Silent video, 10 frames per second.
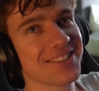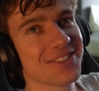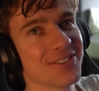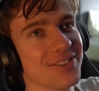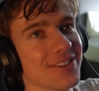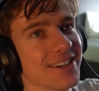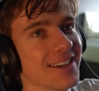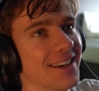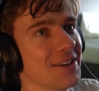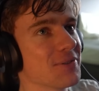to
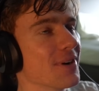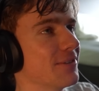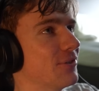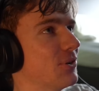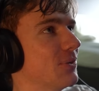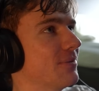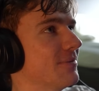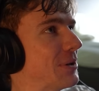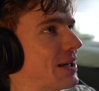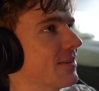uh, unravel
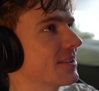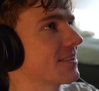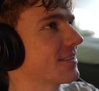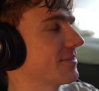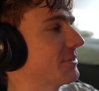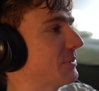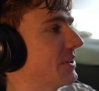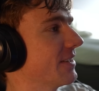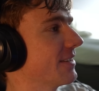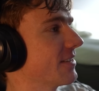what I was
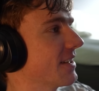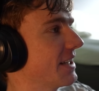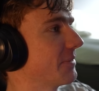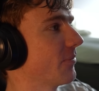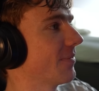wanting to say.